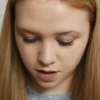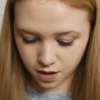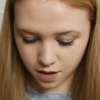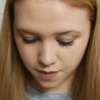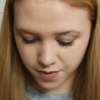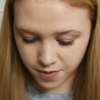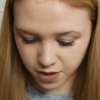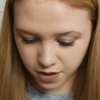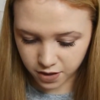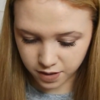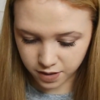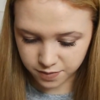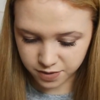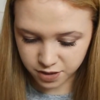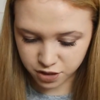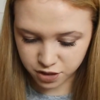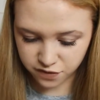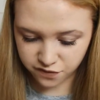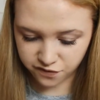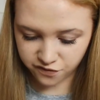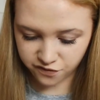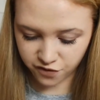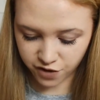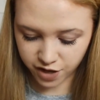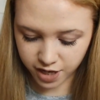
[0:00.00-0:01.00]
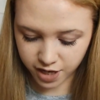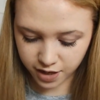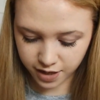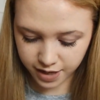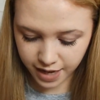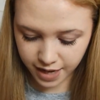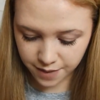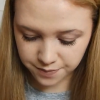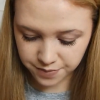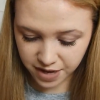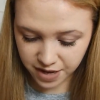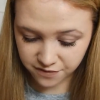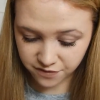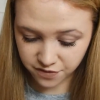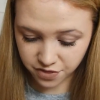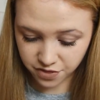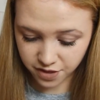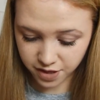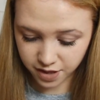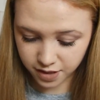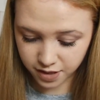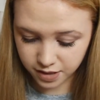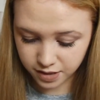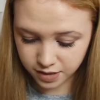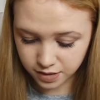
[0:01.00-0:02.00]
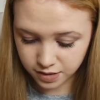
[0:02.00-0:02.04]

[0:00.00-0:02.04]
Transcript: Oh my god, I'm such a freak. I kept everything.